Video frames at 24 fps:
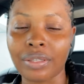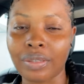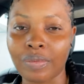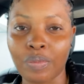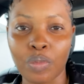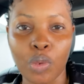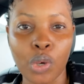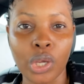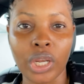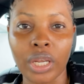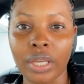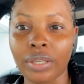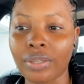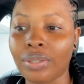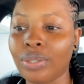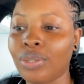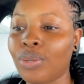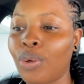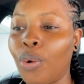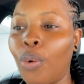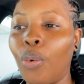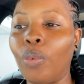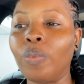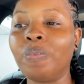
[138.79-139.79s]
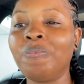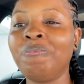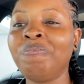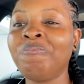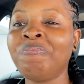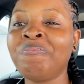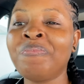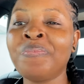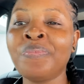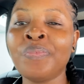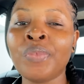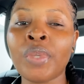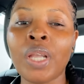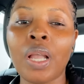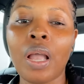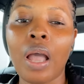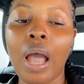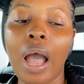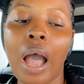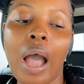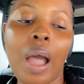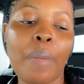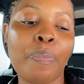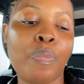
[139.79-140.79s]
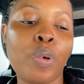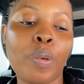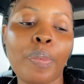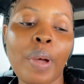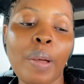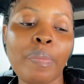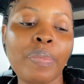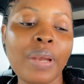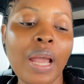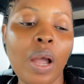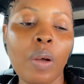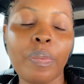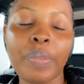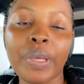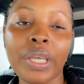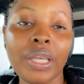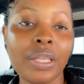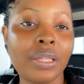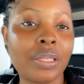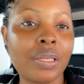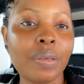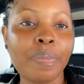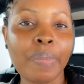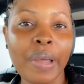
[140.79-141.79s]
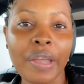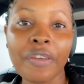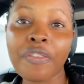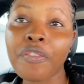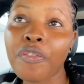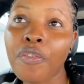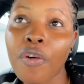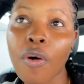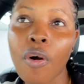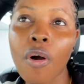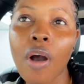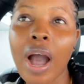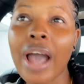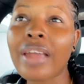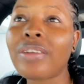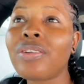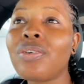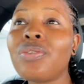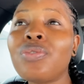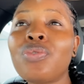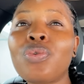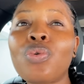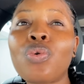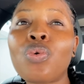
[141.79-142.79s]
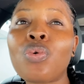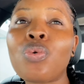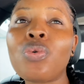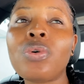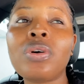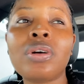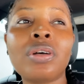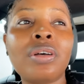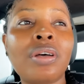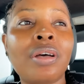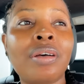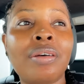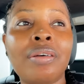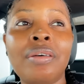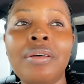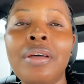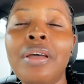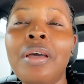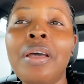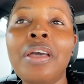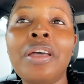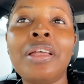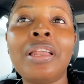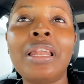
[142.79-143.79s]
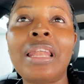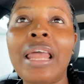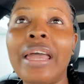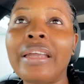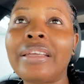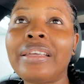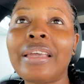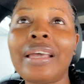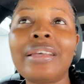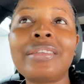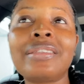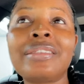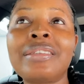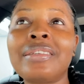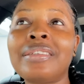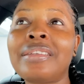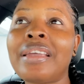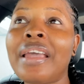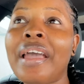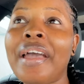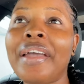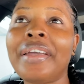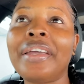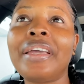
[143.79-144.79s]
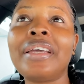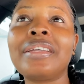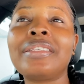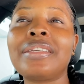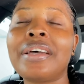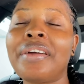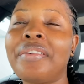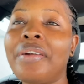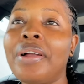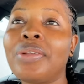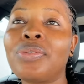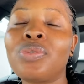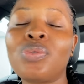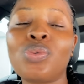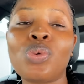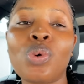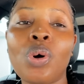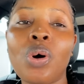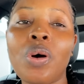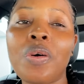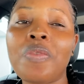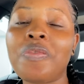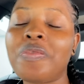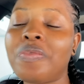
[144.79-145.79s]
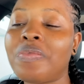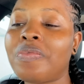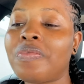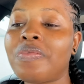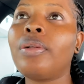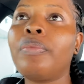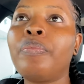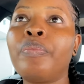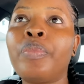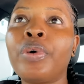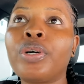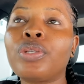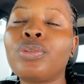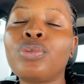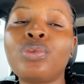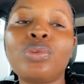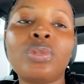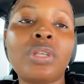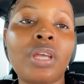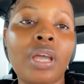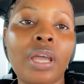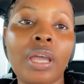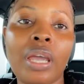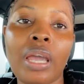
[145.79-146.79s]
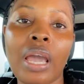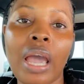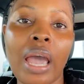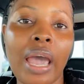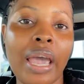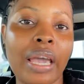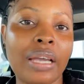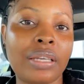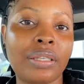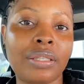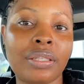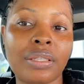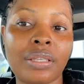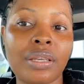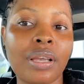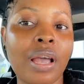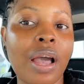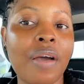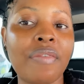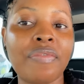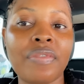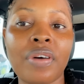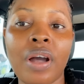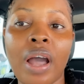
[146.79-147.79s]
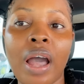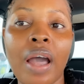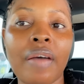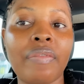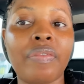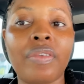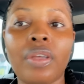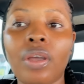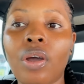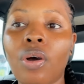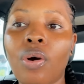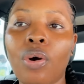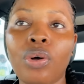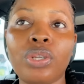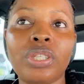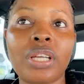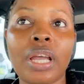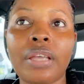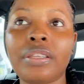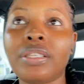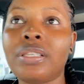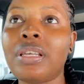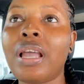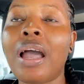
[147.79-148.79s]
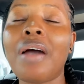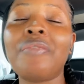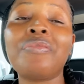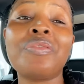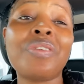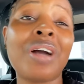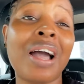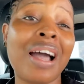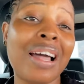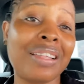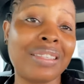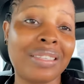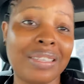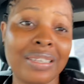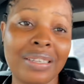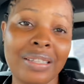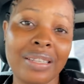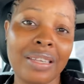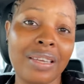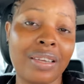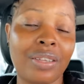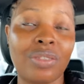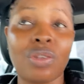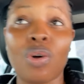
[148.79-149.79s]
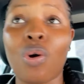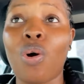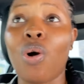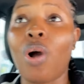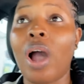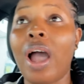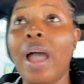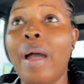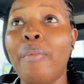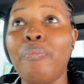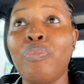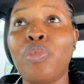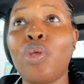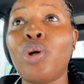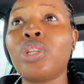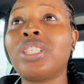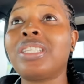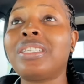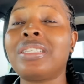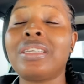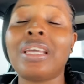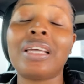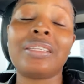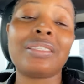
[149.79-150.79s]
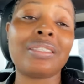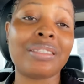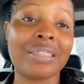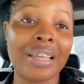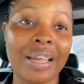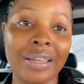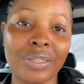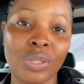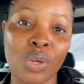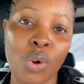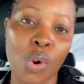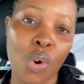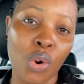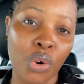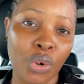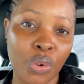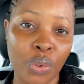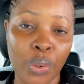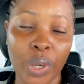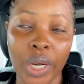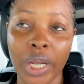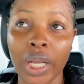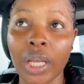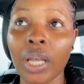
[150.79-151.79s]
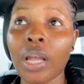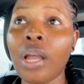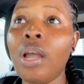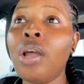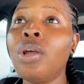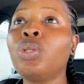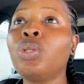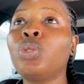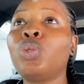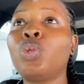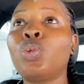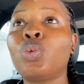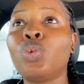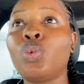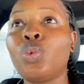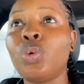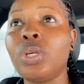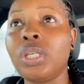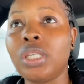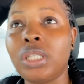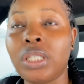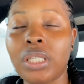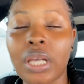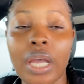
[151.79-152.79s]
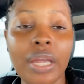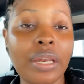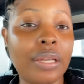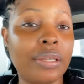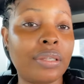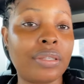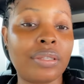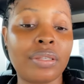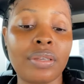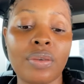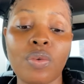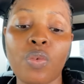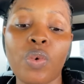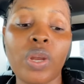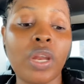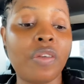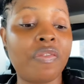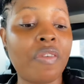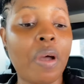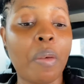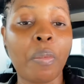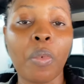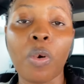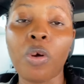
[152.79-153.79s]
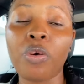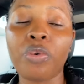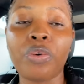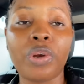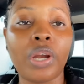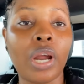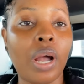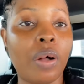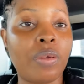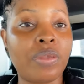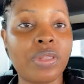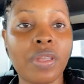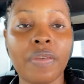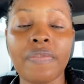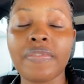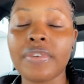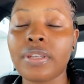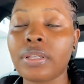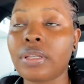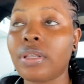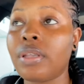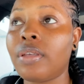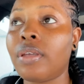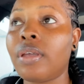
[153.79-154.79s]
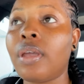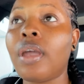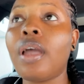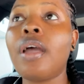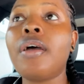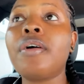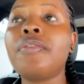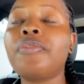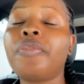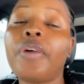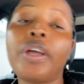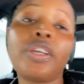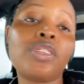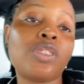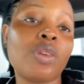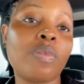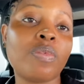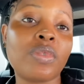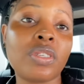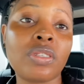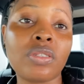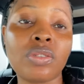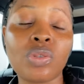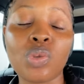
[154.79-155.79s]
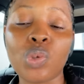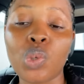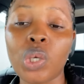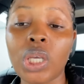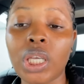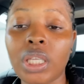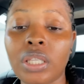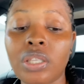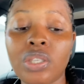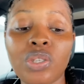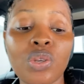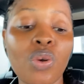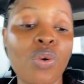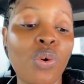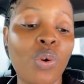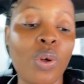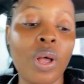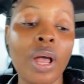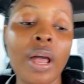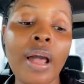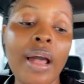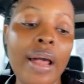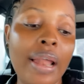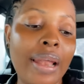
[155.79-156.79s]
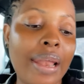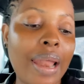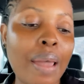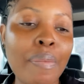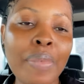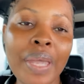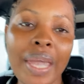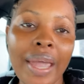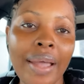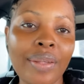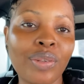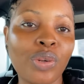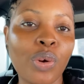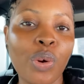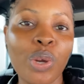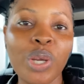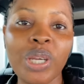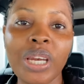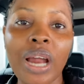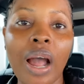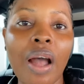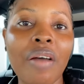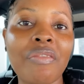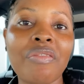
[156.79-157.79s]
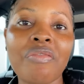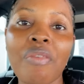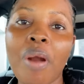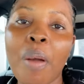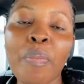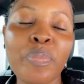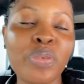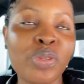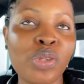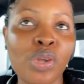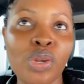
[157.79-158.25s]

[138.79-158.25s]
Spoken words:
morning. So I'll be eating by 4. I don't know. Like yesterday, I ate around 12. But today I still haven't had the urge, I still haven't had the need, or I'm not yet that hungry to eat anything. Whenever I'm hungry, I'll definitely find something to eat. So let me get going. I have rambled